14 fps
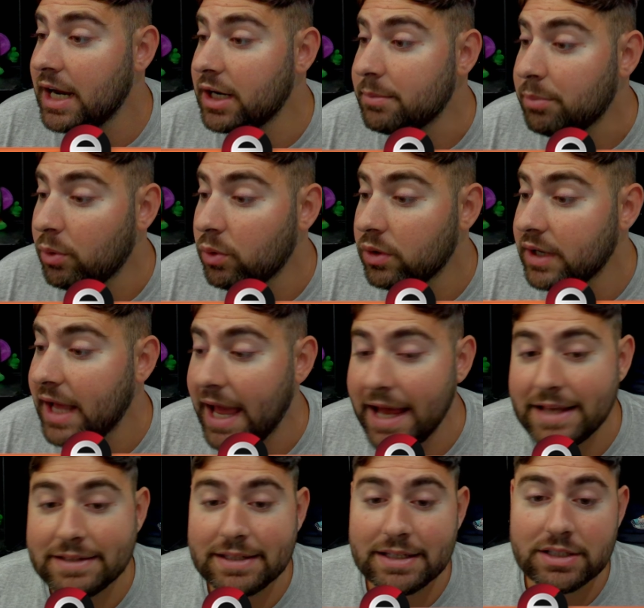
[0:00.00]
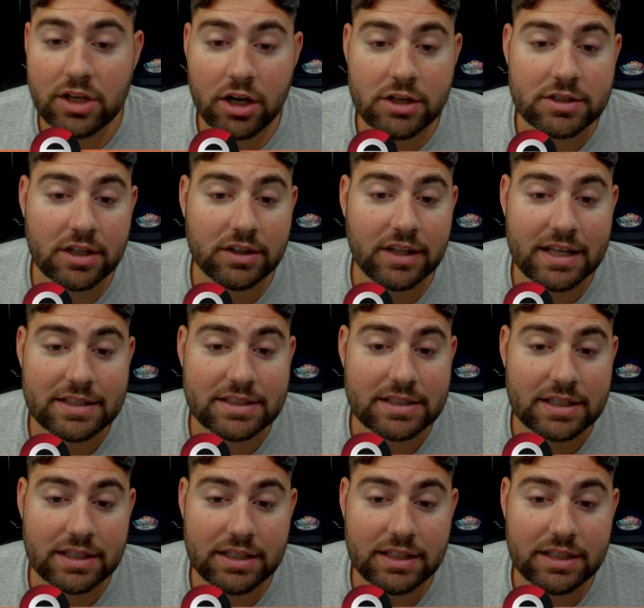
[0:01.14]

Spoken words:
board as it does, unless,